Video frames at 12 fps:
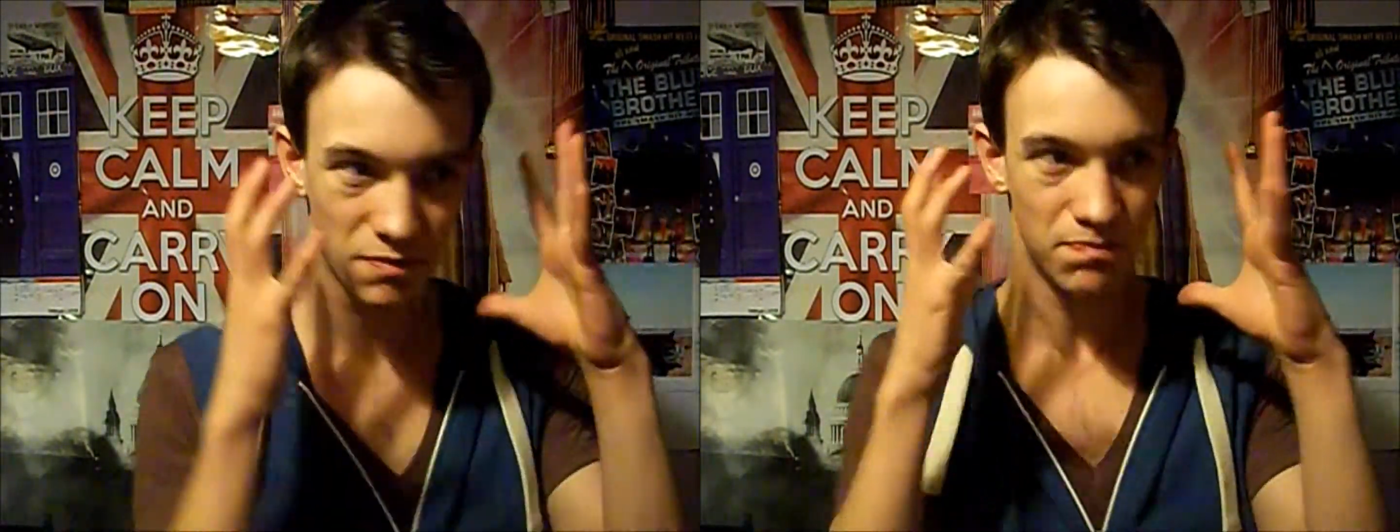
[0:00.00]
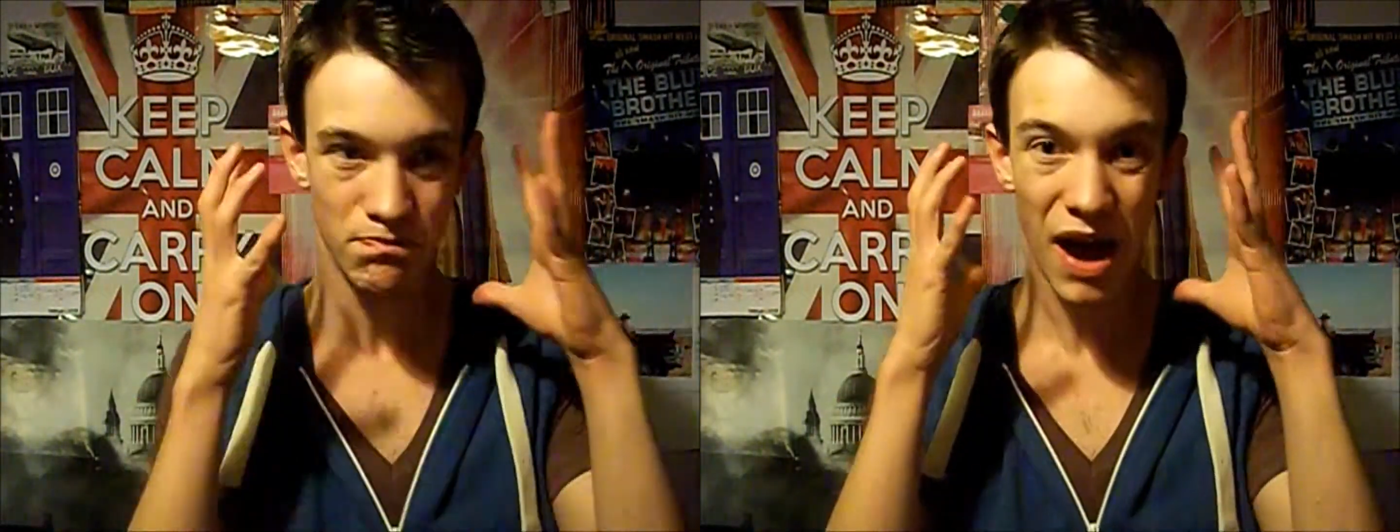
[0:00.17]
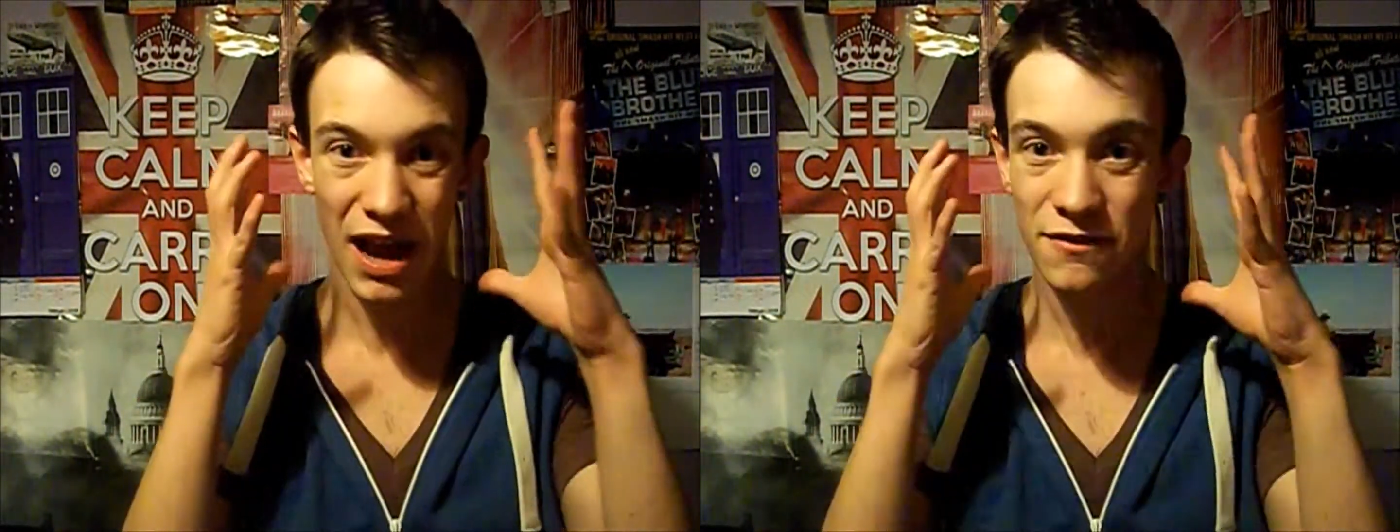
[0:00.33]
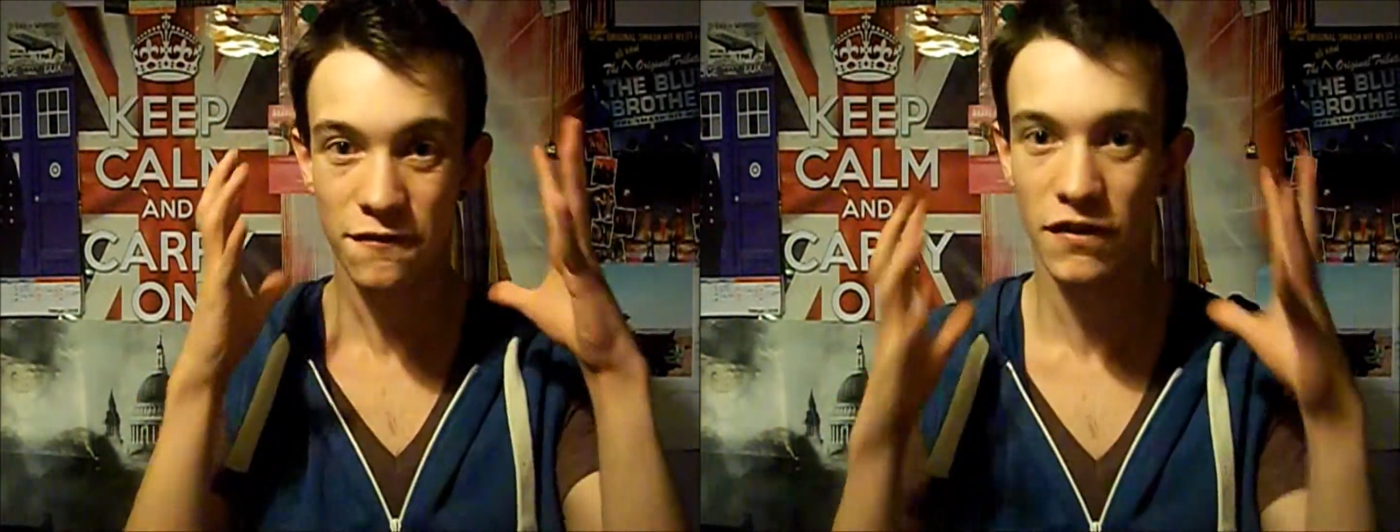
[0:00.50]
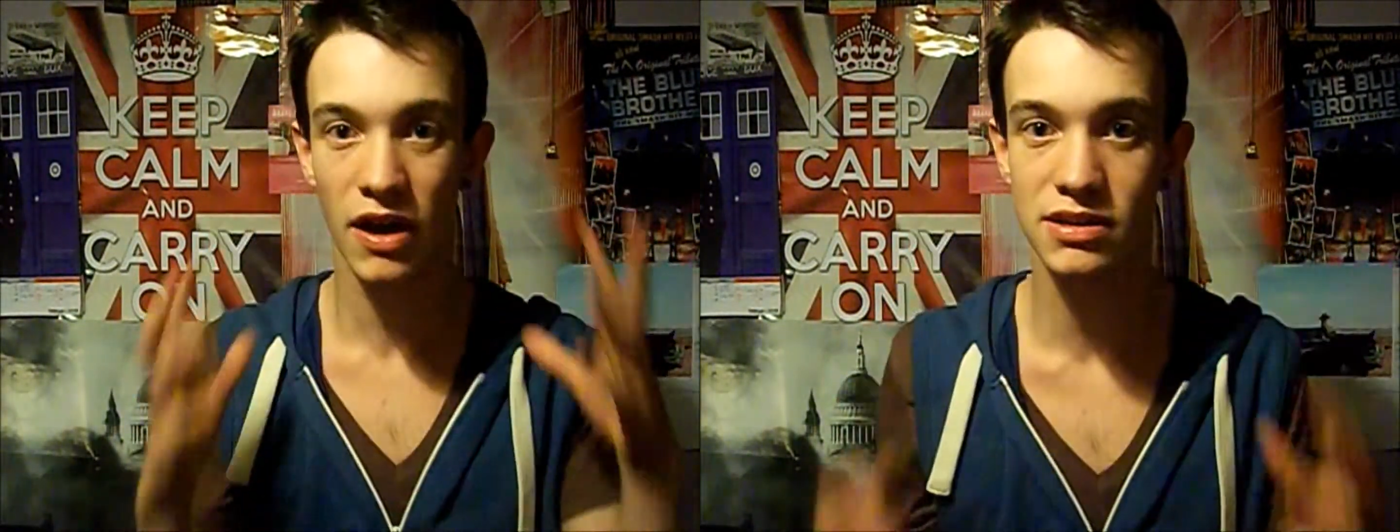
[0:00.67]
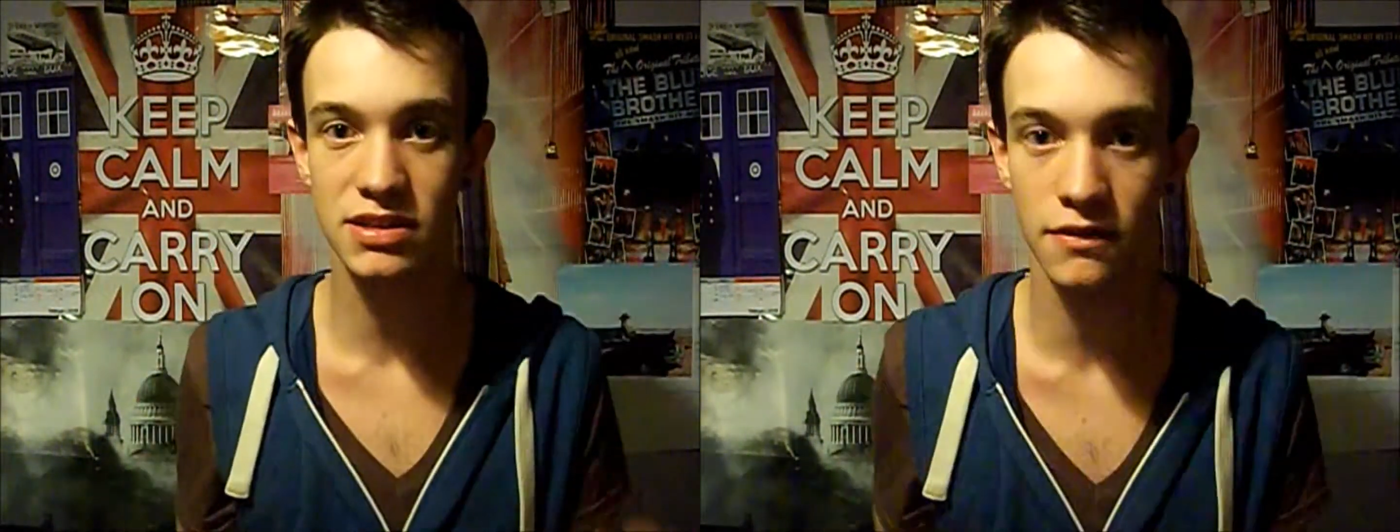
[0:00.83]

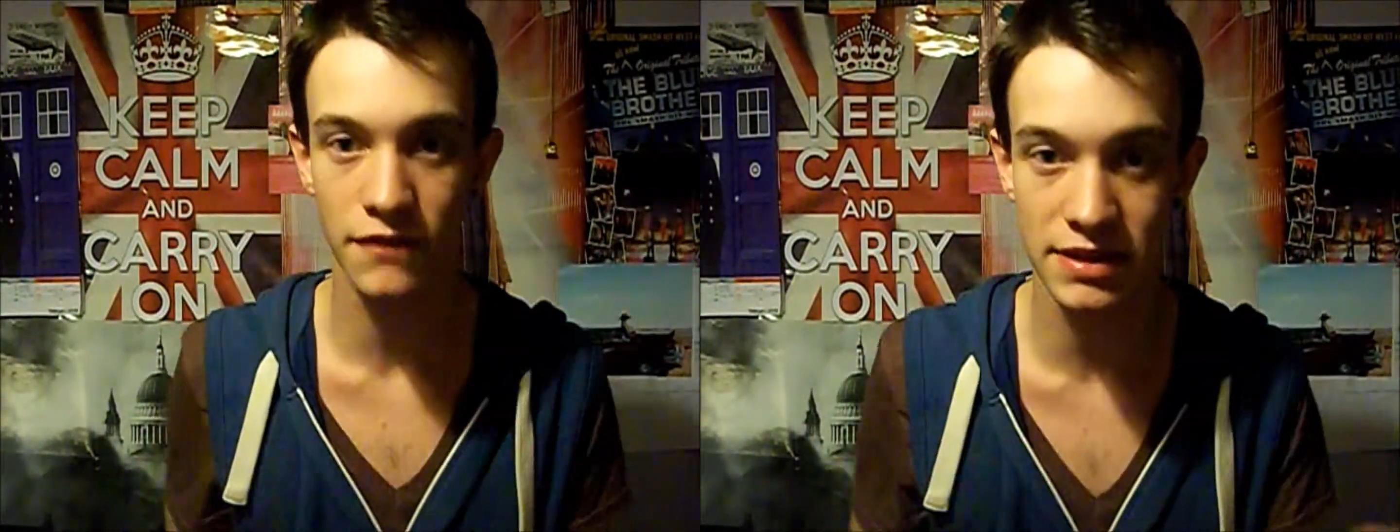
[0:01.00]
mindfucks of